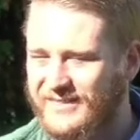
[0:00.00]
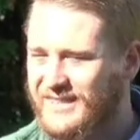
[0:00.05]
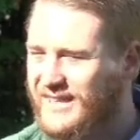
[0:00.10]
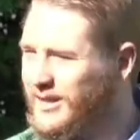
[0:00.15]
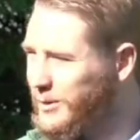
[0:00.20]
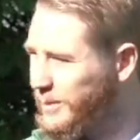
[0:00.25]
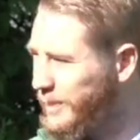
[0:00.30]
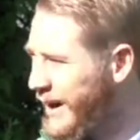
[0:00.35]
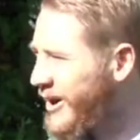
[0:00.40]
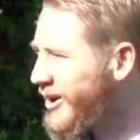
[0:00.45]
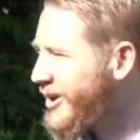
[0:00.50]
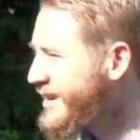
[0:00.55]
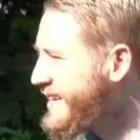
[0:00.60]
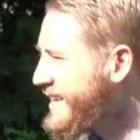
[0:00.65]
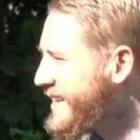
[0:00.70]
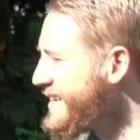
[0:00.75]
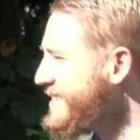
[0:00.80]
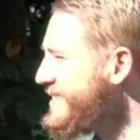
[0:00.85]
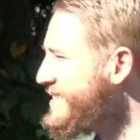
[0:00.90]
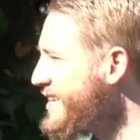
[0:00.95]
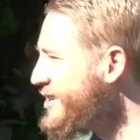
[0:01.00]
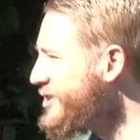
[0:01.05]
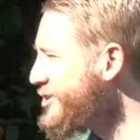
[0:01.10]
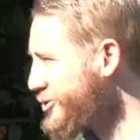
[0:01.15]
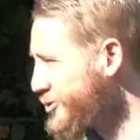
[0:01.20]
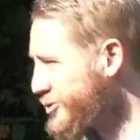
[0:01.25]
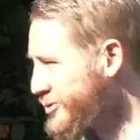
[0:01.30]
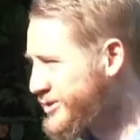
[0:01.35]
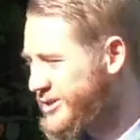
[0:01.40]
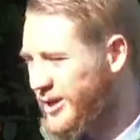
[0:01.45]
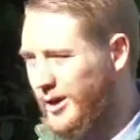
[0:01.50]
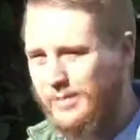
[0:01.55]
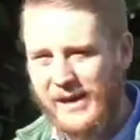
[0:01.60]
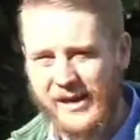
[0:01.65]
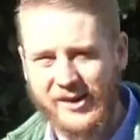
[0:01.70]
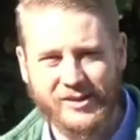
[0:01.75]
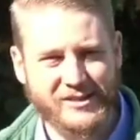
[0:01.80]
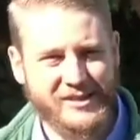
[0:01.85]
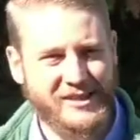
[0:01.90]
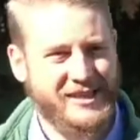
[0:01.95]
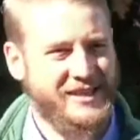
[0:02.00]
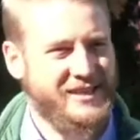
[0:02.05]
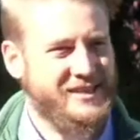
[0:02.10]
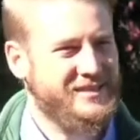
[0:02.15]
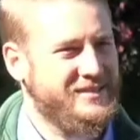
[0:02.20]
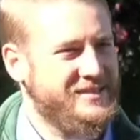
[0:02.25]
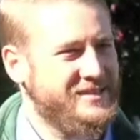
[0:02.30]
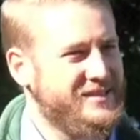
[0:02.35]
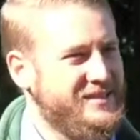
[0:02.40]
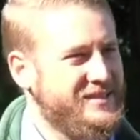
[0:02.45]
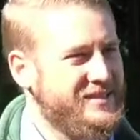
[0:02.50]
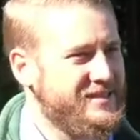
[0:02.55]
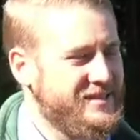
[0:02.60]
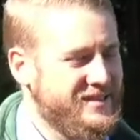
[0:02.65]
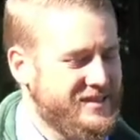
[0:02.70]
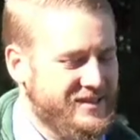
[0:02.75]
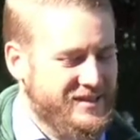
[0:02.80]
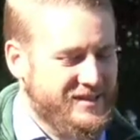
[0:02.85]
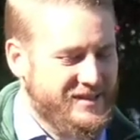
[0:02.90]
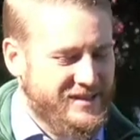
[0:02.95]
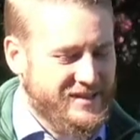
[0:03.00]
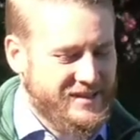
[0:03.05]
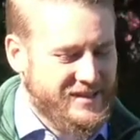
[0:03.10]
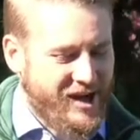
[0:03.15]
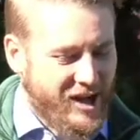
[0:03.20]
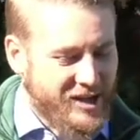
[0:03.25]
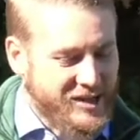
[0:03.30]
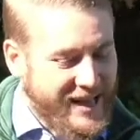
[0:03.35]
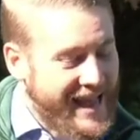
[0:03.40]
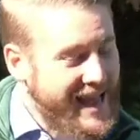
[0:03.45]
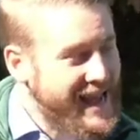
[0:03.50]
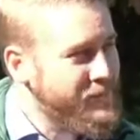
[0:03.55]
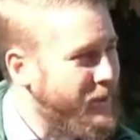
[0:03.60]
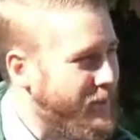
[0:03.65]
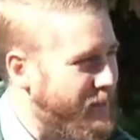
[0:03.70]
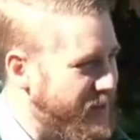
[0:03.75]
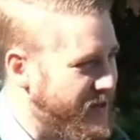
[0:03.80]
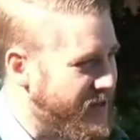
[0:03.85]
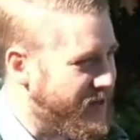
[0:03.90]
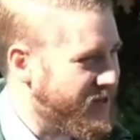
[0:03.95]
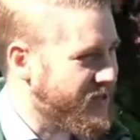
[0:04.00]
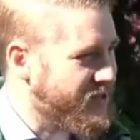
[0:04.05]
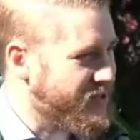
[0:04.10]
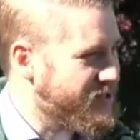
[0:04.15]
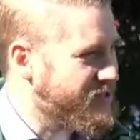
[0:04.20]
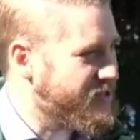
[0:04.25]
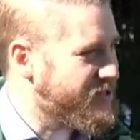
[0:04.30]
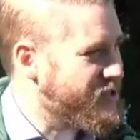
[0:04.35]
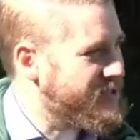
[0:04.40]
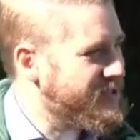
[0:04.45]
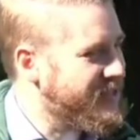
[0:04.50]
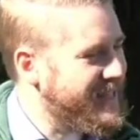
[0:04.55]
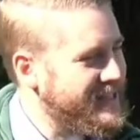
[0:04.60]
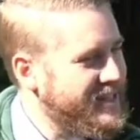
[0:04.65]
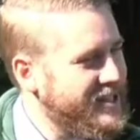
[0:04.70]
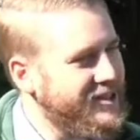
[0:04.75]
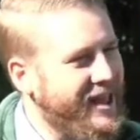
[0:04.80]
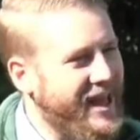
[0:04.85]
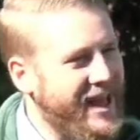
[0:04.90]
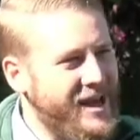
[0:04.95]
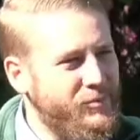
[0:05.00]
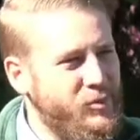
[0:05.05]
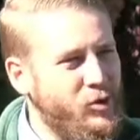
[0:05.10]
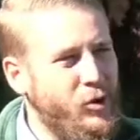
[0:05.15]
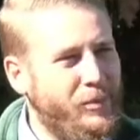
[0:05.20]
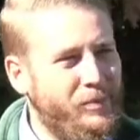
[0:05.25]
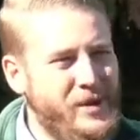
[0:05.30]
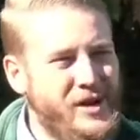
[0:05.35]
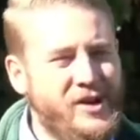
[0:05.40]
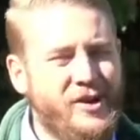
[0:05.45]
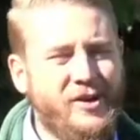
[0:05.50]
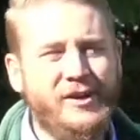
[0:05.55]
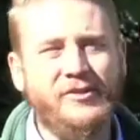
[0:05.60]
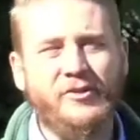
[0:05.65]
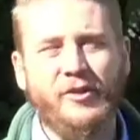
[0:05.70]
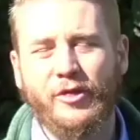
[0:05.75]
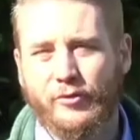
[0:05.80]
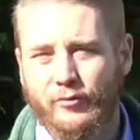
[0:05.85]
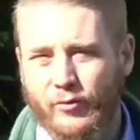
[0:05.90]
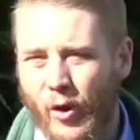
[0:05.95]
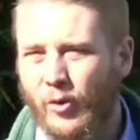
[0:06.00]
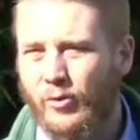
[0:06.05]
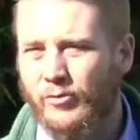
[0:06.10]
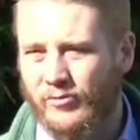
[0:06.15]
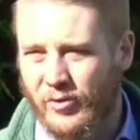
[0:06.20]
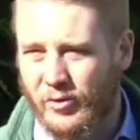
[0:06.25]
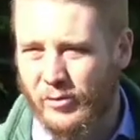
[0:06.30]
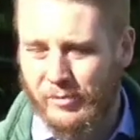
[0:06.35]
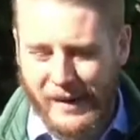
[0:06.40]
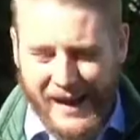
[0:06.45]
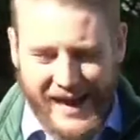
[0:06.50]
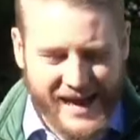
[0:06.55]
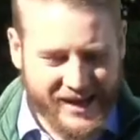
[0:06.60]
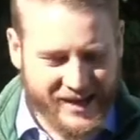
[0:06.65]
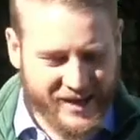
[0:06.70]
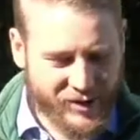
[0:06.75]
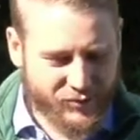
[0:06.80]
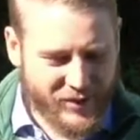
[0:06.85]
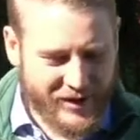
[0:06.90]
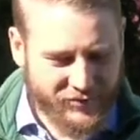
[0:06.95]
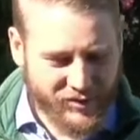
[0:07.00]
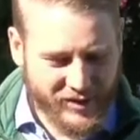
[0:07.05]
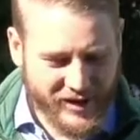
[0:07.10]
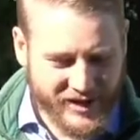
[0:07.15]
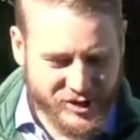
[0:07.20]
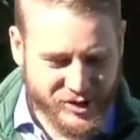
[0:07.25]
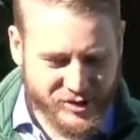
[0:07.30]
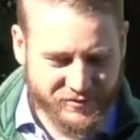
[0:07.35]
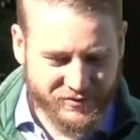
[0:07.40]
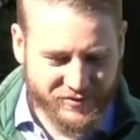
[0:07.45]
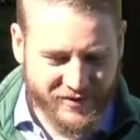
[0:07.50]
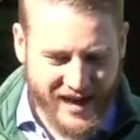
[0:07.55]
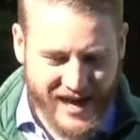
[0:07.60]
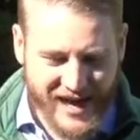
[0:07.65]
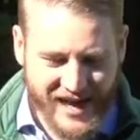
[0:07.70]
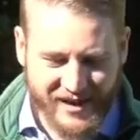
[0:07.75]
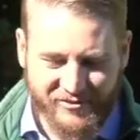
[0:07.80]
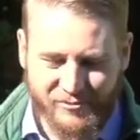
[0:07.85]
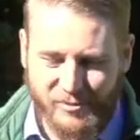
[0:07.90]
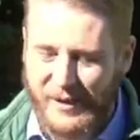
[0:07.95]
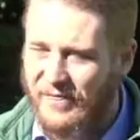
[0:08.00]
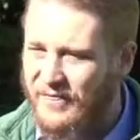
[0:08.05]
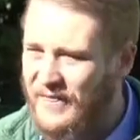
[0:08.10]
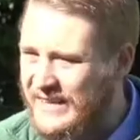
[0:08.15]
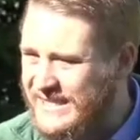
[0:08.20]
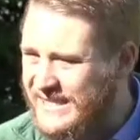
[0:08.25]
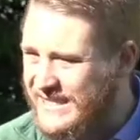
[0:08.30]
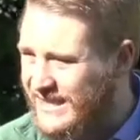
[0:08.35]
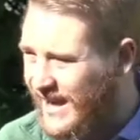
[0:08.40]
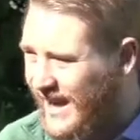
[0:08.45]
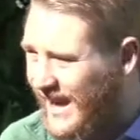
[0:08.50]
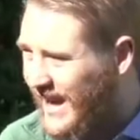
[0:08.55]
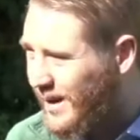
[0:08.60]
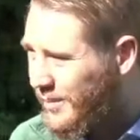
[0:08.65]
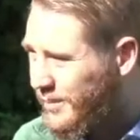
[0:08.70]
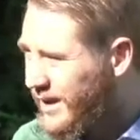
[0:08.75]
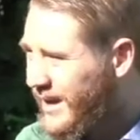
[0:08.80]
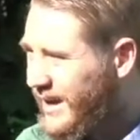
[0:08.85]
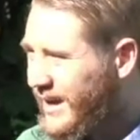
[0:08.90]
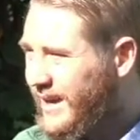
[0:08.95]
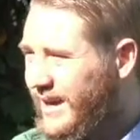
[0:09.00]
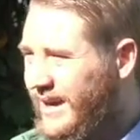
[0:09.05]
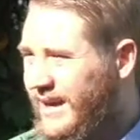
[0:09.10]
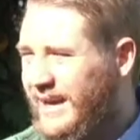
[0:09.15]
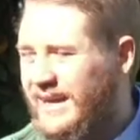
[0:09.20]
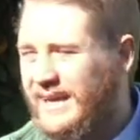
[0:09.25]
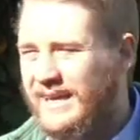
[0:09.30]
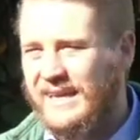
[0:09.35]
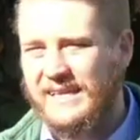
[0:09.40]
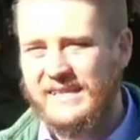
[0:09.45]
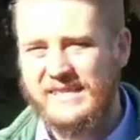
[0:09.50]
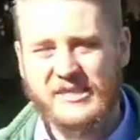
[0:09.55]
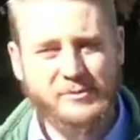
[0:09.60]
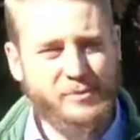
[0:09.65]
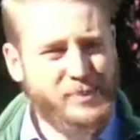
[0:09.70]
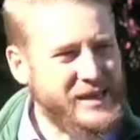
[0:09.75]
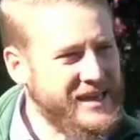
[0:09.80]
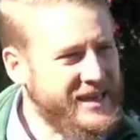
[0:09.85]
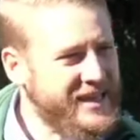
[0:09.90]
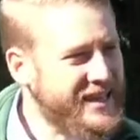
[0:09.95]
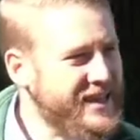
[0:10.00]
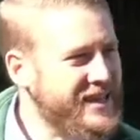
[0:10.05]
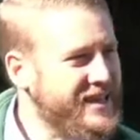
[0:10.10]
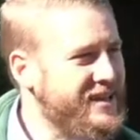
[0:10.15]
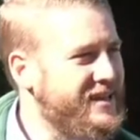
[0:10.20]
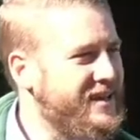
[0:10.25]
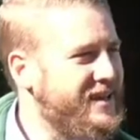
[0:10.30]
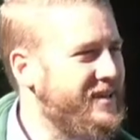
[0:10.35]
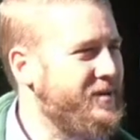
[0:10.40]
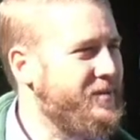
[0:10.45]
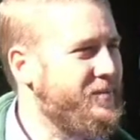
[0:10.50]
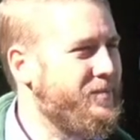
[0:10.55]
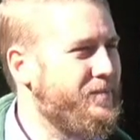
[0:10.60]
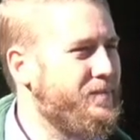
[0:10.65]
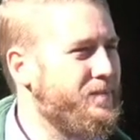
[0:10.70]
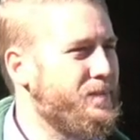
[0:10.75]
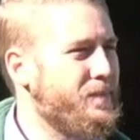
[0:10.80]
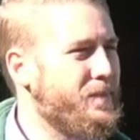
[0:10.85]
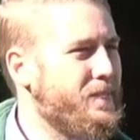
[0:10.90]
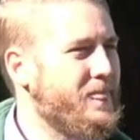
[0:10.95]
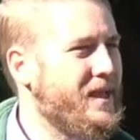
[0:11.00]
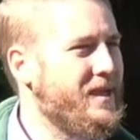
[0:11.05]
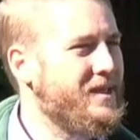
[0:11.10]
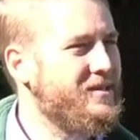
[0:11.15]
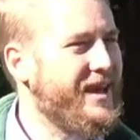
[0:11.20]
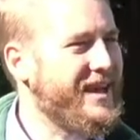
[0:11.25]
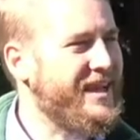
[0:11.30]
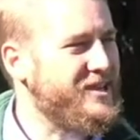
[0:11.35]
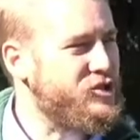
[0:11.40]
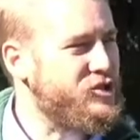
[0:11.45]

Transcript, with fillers: The parody continues, apparently. A lamb appears, just like the lamb who appeared in the throne room back in Revelation 5, but this lamb is speaking like a